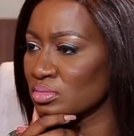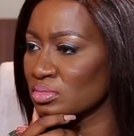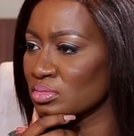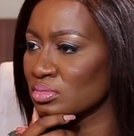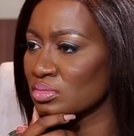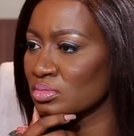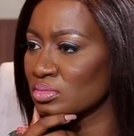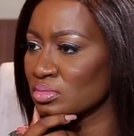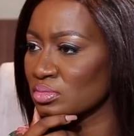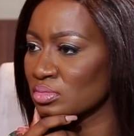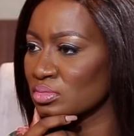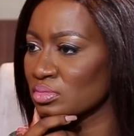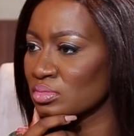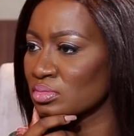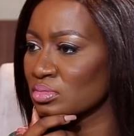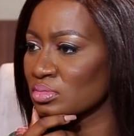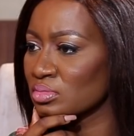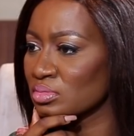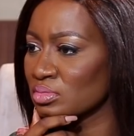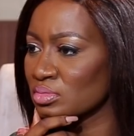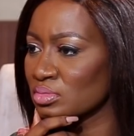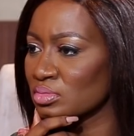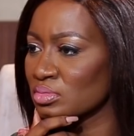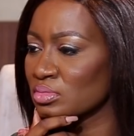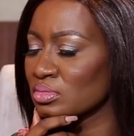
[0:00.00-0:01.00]
these things
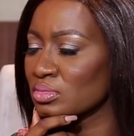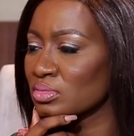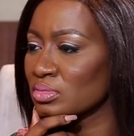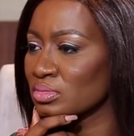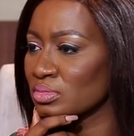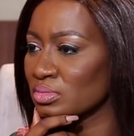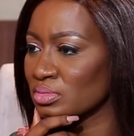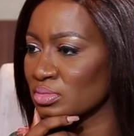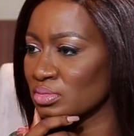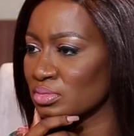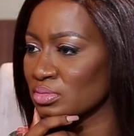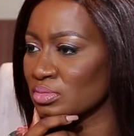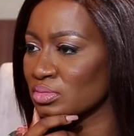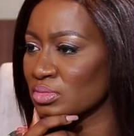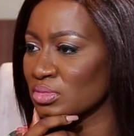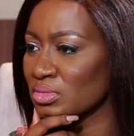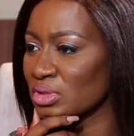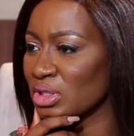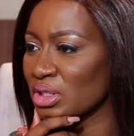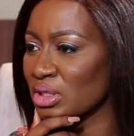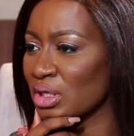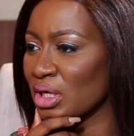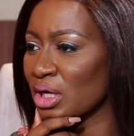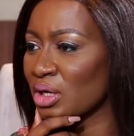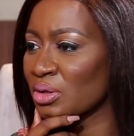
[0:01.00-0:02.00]
do happen.
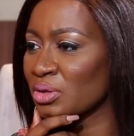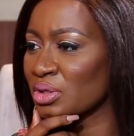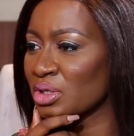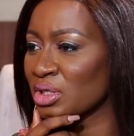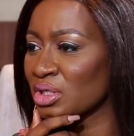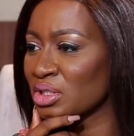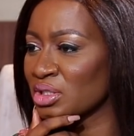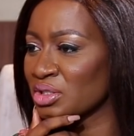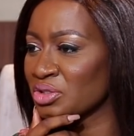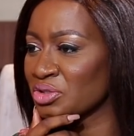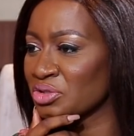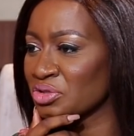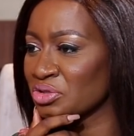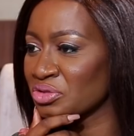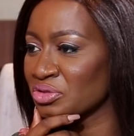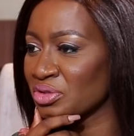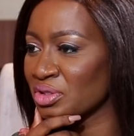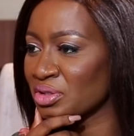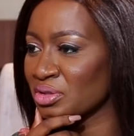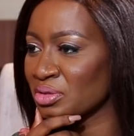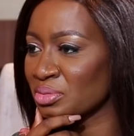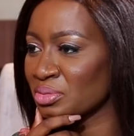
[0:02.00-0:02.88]
And then when it happens,